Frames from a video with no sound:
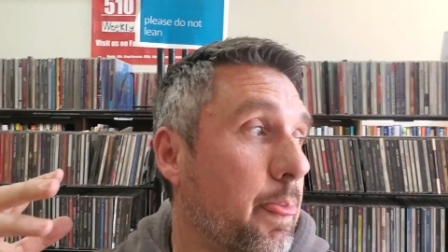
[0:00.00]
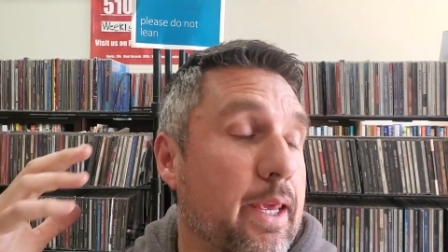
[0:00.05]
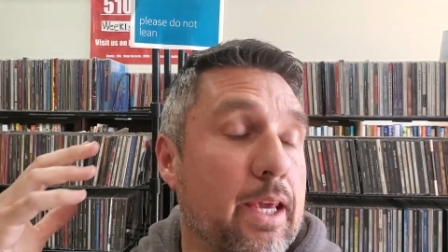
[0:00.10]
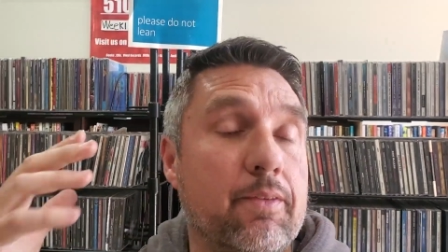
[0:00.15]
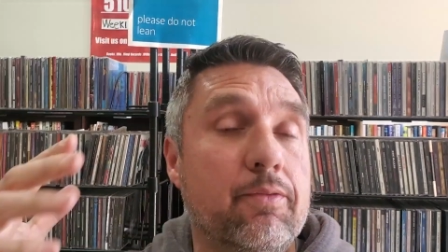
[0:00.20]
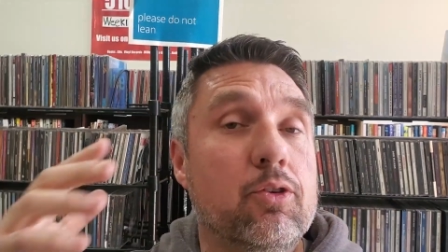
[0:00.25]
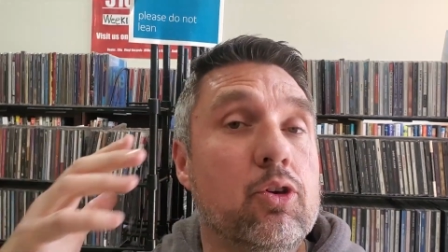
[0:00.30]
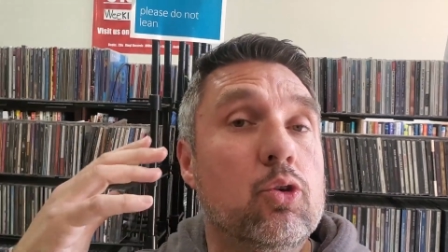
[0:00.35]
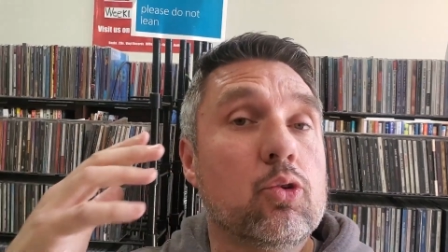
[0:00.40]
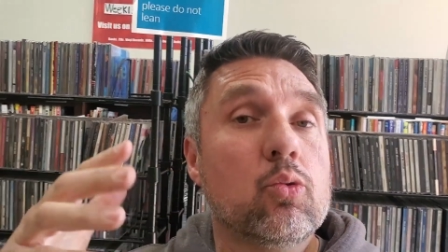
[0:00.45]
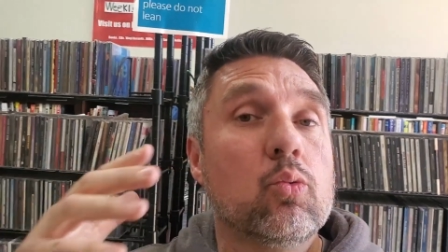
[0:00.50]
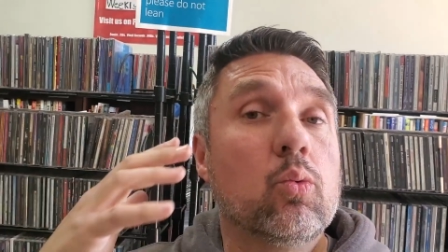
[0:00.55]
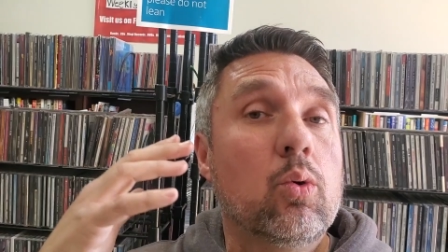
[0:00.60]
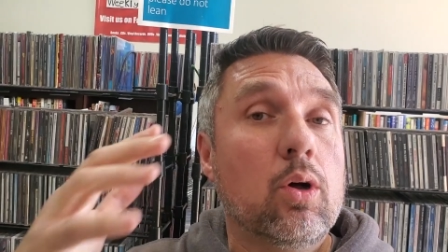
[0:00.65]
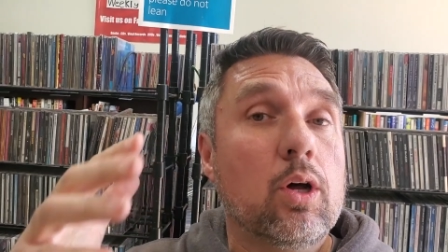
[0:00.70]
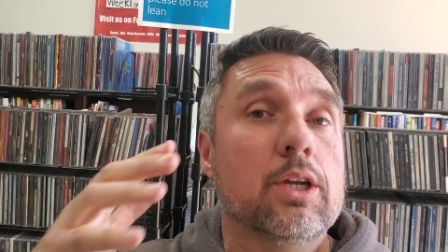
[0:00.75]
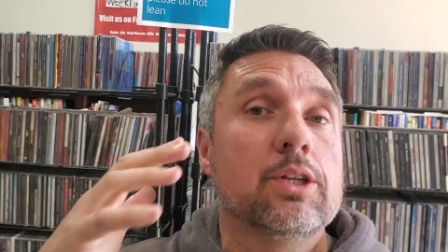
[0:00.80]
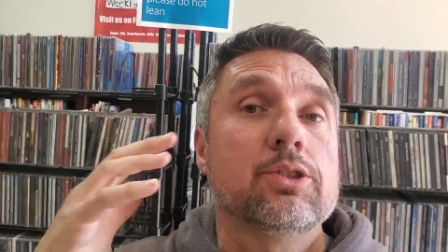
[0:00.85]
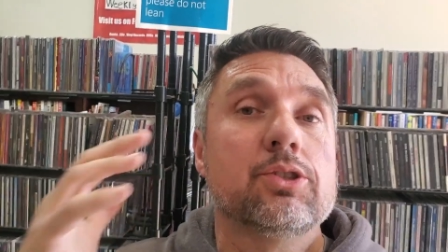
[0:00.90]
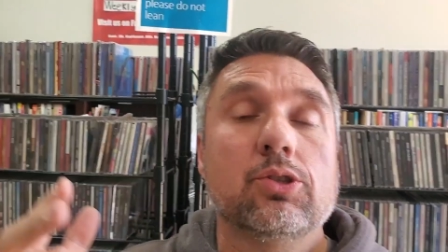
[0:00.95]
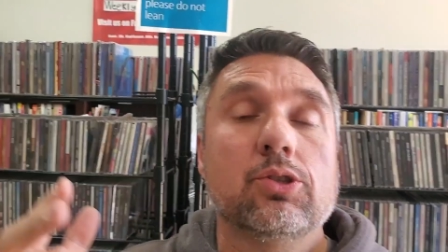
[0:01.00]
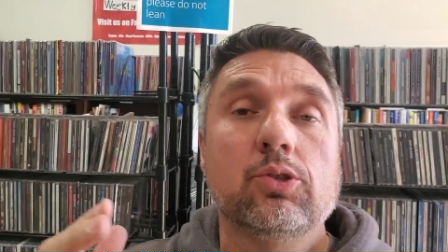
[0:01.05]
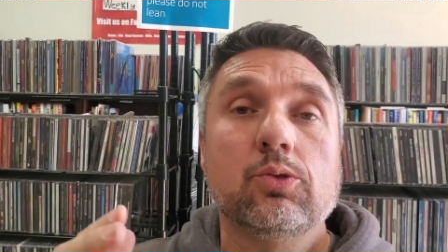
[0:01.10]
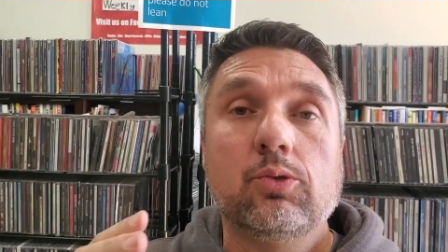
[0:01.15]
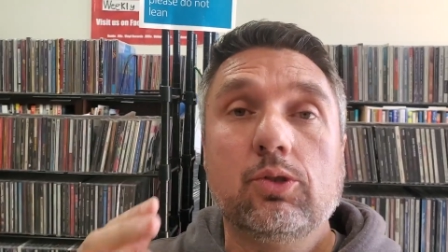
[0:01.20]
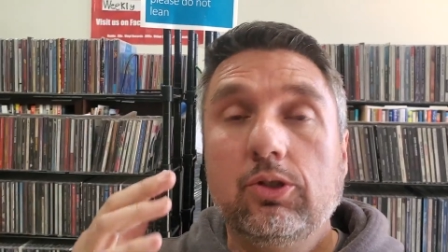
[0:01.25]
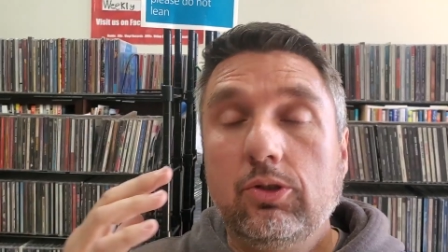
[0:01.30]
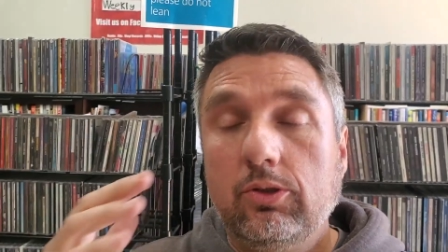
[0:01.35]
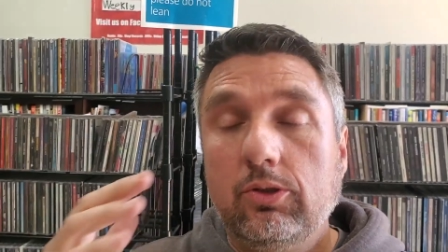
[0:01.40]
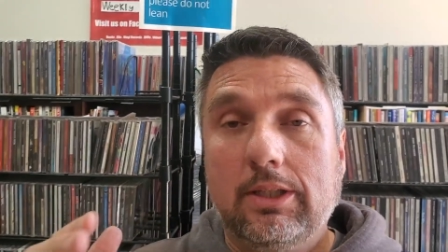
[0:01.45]
If you want to
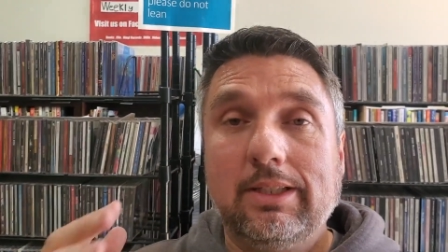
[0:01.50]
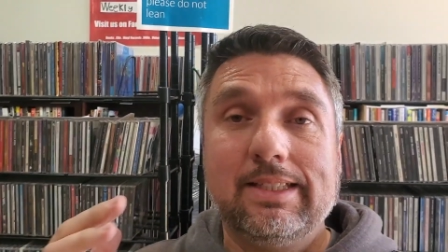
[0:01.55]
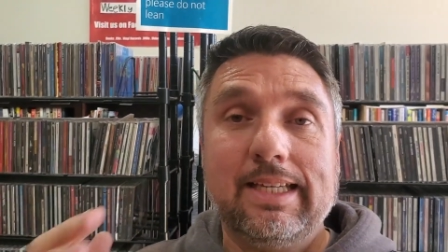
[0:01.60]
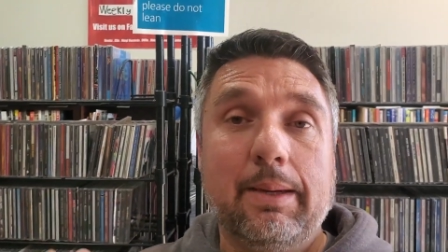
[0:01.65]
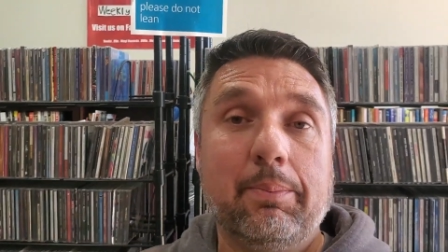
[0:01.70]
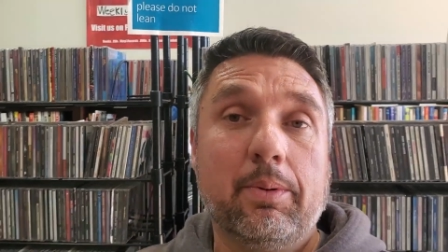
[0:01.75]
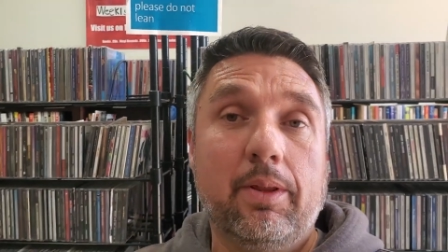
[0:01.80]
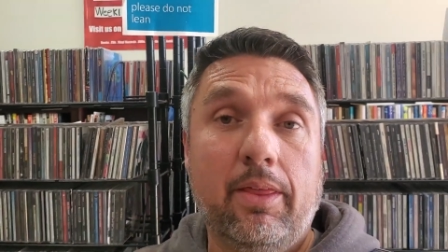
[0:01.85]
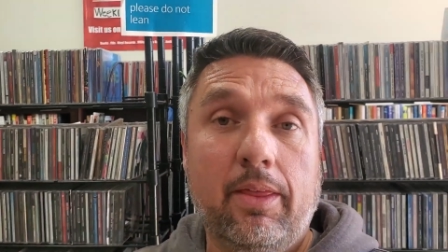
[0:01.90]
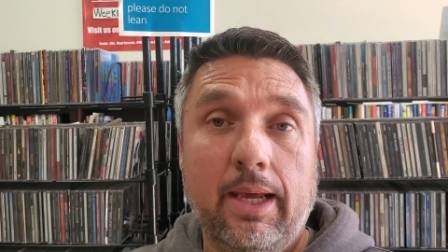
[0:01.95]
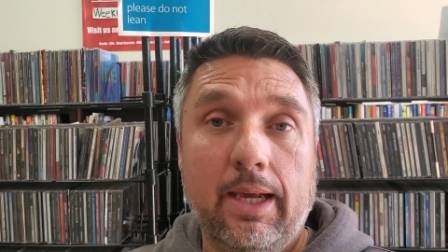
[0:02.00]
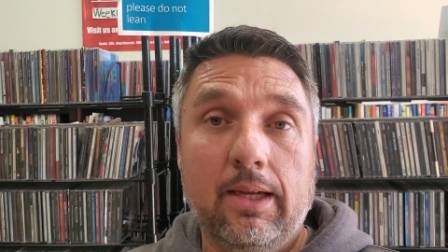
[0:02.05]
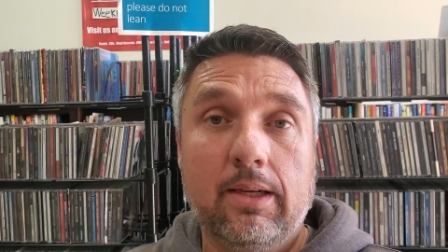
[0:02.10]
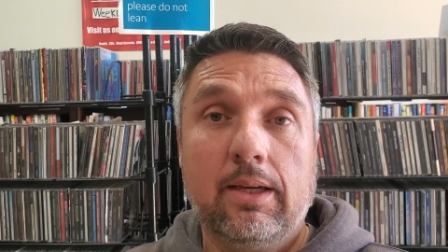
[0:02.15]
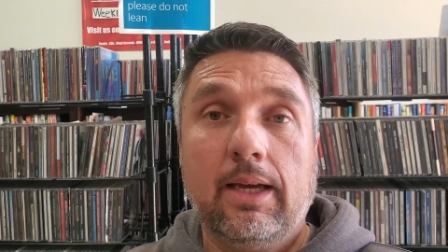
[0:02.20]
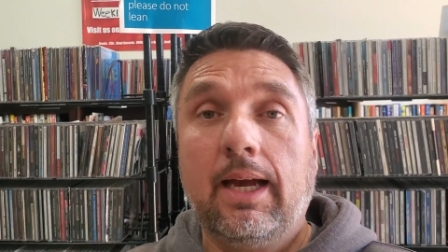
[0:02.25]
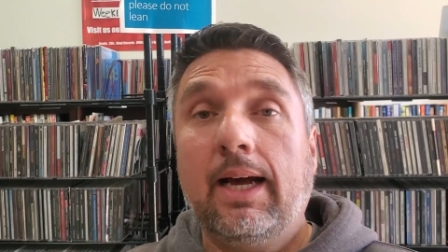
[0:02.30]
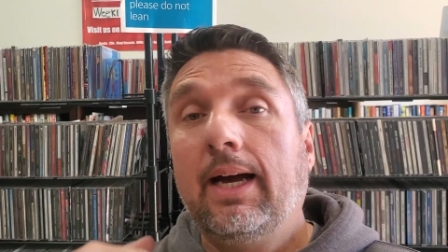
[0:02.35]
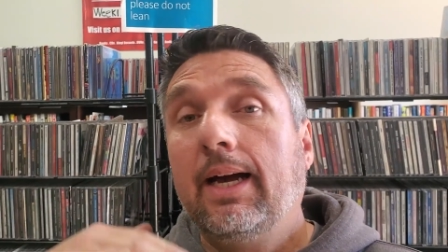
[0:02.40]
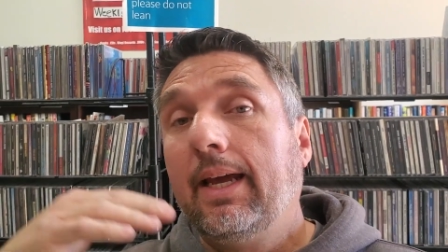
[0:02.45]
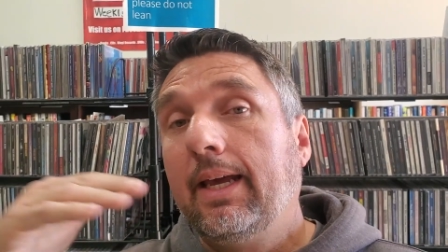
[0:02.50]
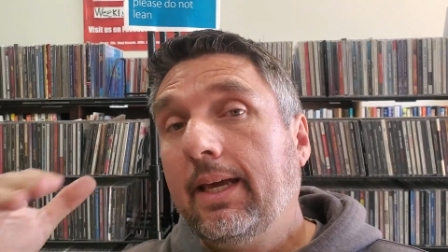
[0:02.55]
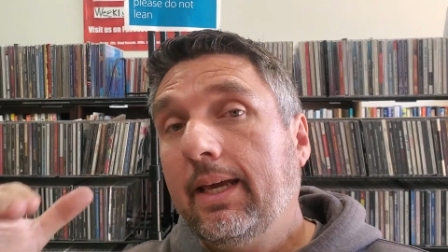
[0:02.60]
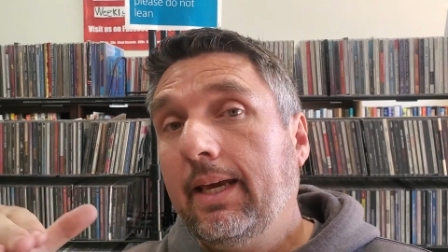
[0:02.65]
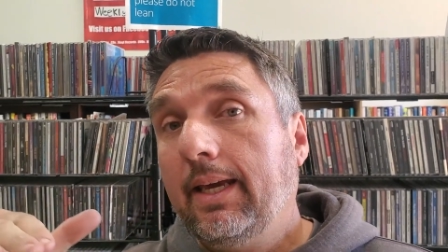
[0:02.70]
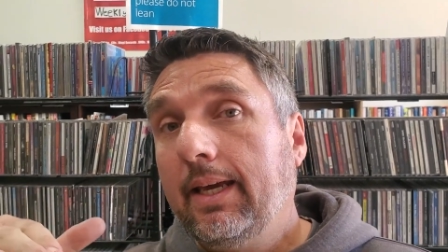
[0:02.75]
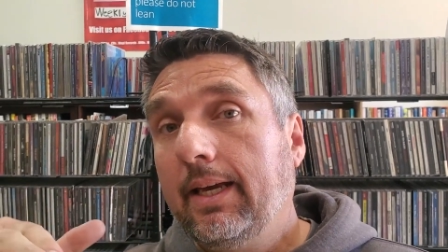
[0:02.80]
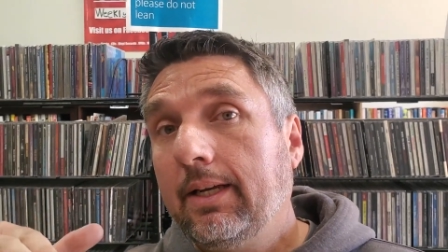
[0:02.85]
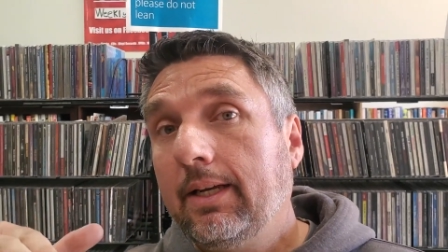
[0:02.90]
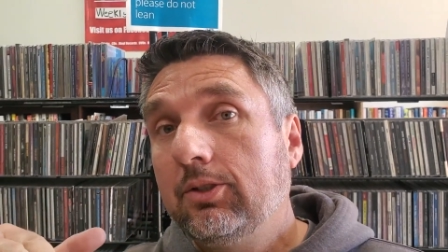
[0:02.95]
do this type of thing,
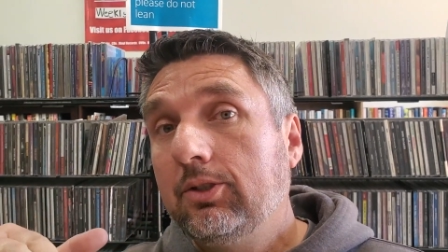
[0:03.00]
i.e.